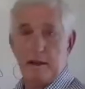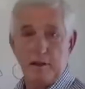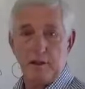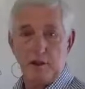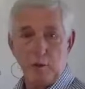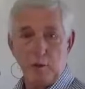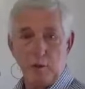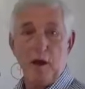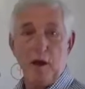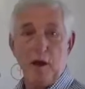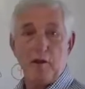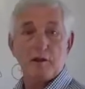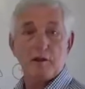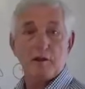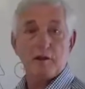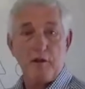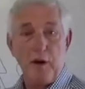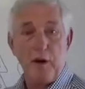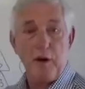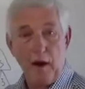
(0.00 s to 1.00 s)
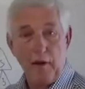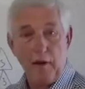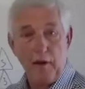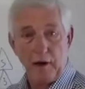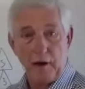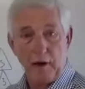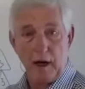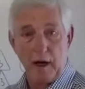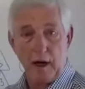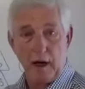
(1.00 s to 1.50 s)
is your mother's
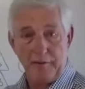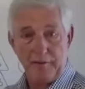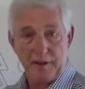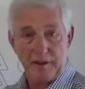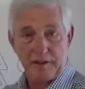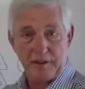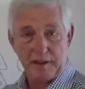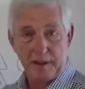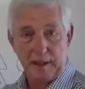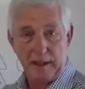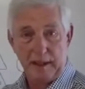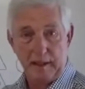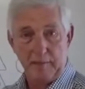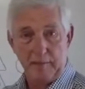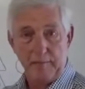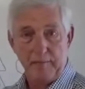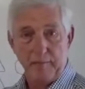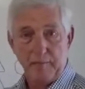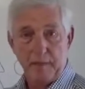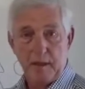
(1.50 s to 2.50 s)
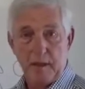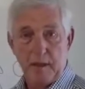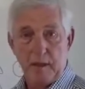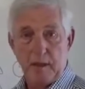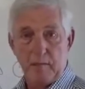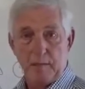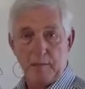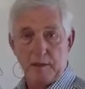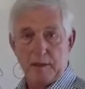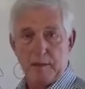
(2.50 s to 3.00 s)
father, obviously,
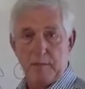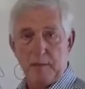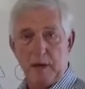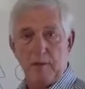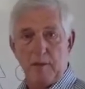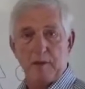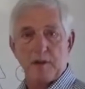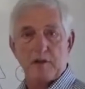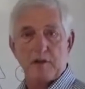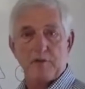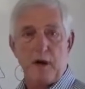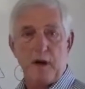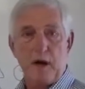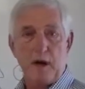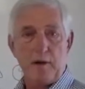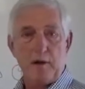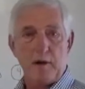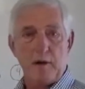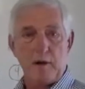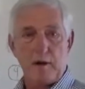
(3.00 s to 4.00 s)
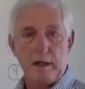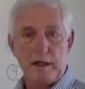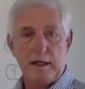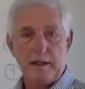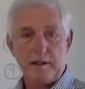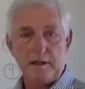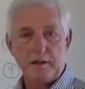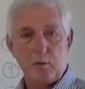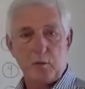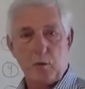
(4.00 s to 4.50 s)
but the mother's father
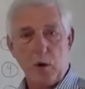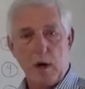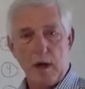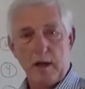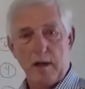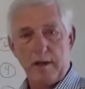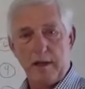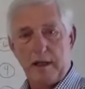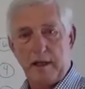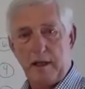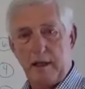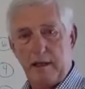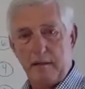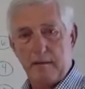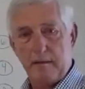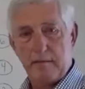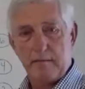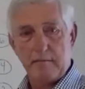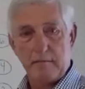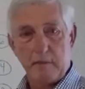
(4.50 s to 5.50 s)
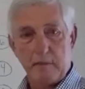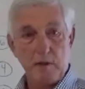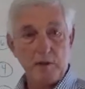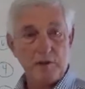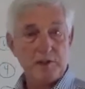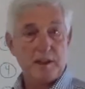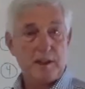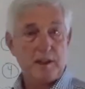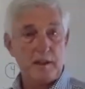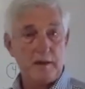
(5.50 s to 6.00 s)
is one of the
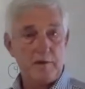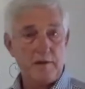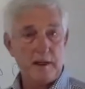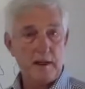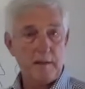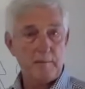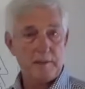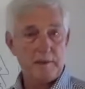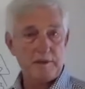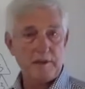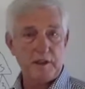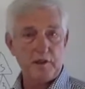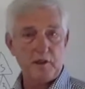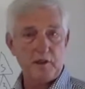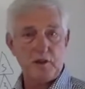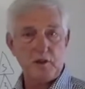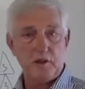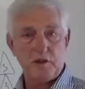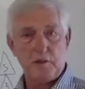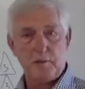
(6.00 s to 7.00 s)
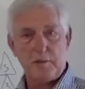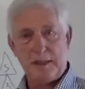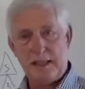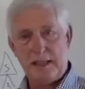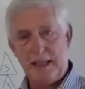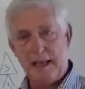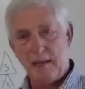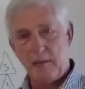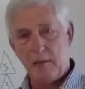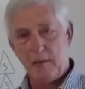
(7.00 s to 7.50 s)
most significant positions to
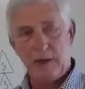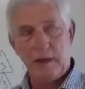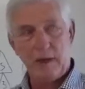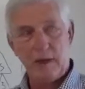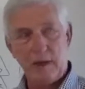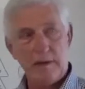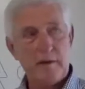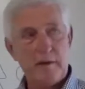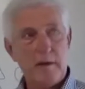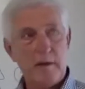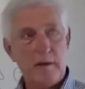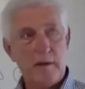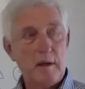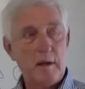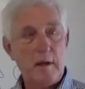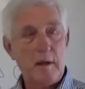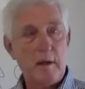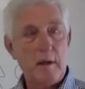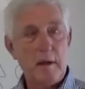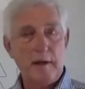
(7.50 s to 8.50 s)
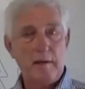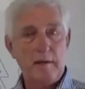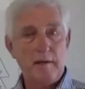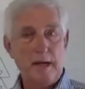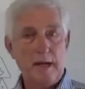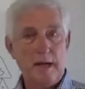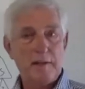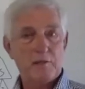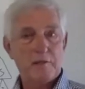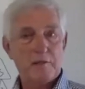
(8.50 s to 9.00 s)
begin with, and
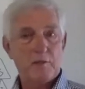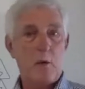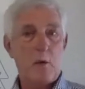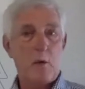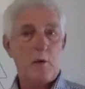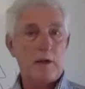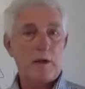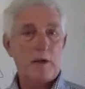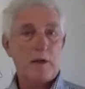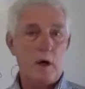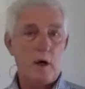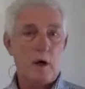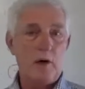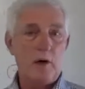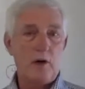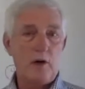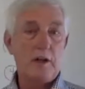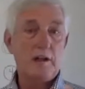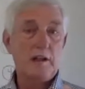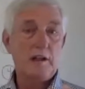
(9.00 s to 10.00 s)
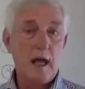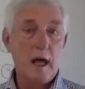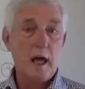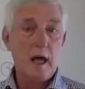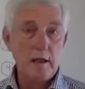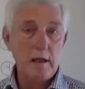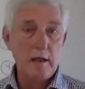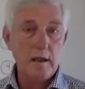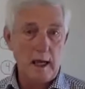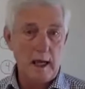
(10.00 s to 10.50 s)
that's what we call the
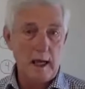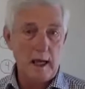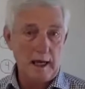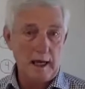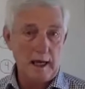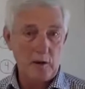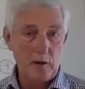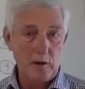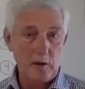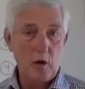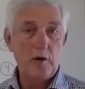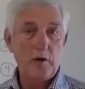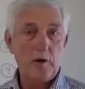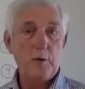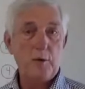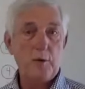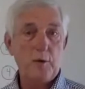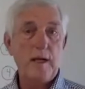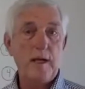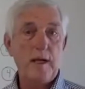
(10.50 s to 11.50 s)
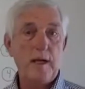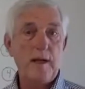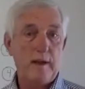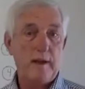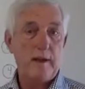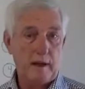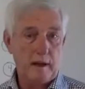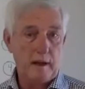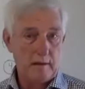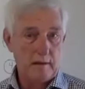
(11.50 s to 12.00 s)
lung line or the
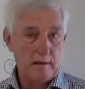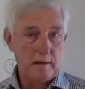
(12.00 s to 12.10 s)
breathing.